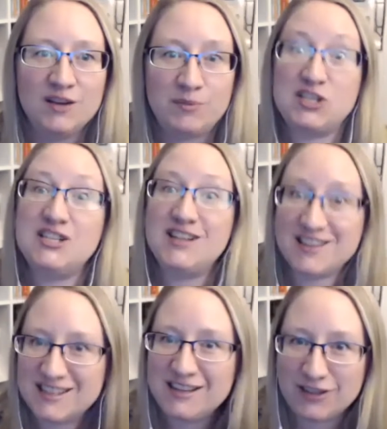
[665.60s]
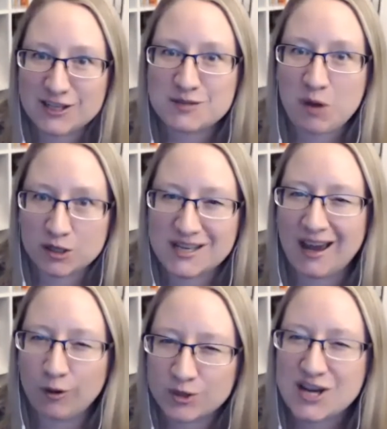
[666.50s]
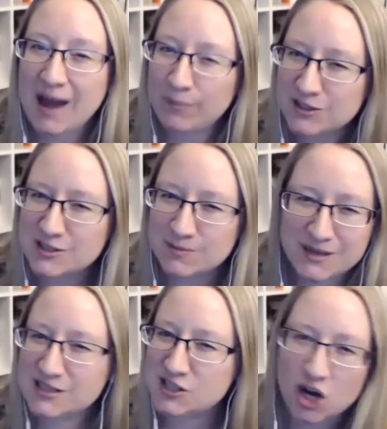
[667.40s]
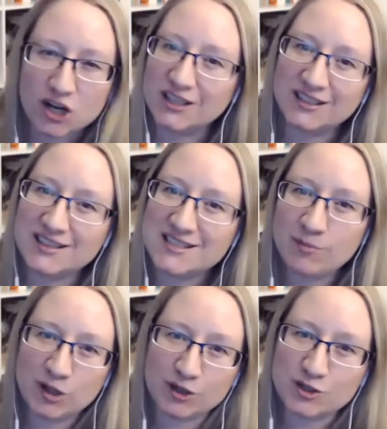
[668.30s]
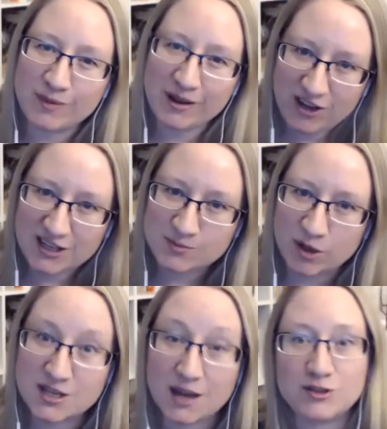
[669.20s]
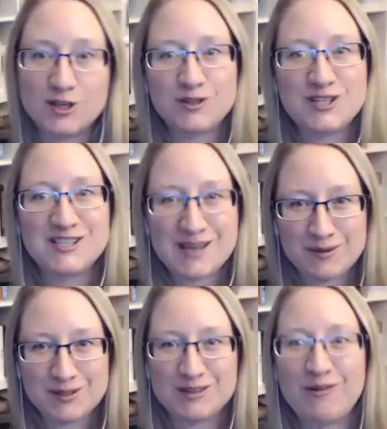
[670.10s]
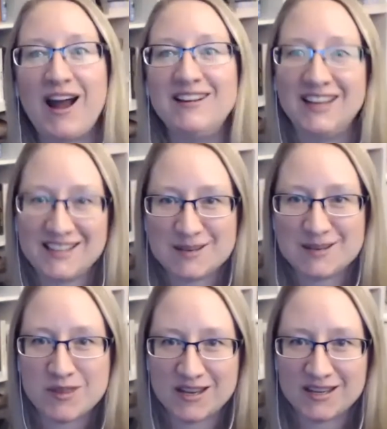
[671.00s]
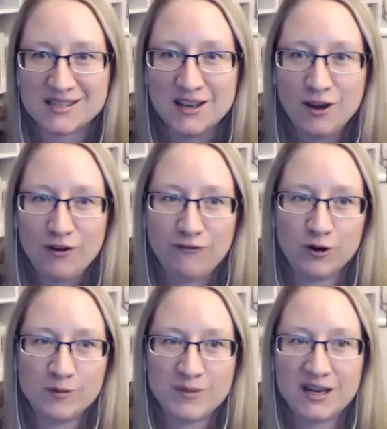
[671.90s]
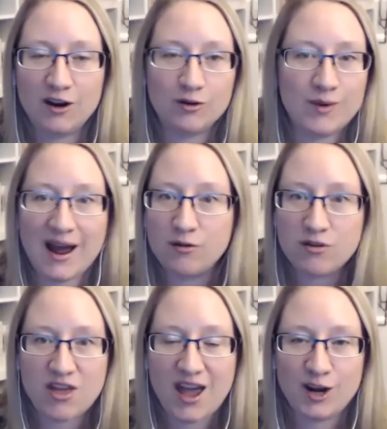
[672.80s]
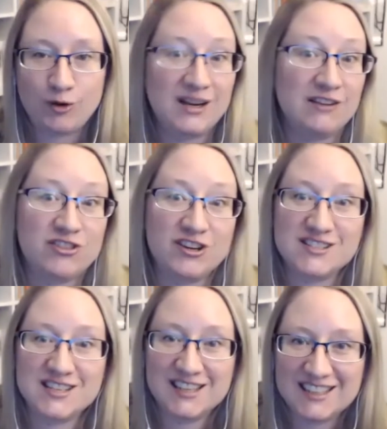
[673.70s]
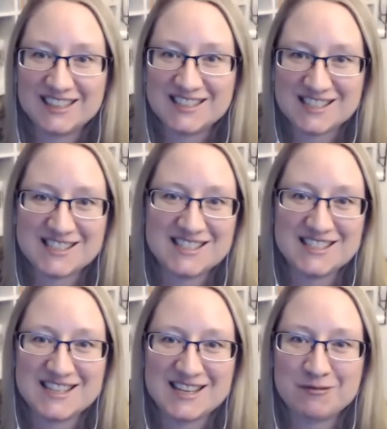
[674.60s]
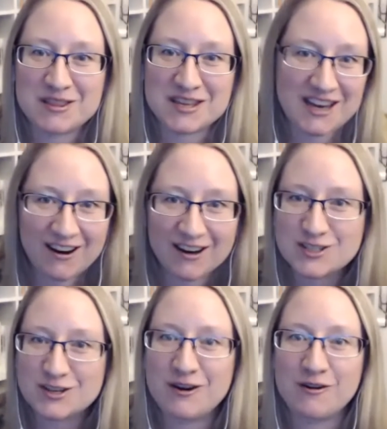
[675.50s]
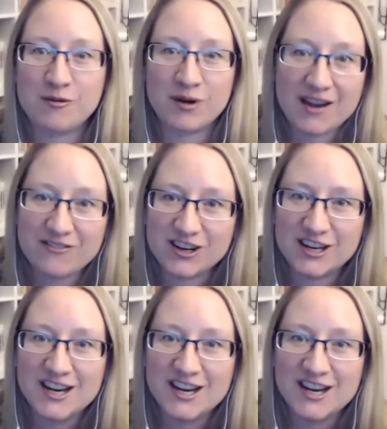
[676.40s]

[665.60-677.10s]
but she does live in a small town, which happens to be startlingly similar to my fake small town. So she's able to highlight some things for me around that, or if there's an inconsistency with a character or whatever.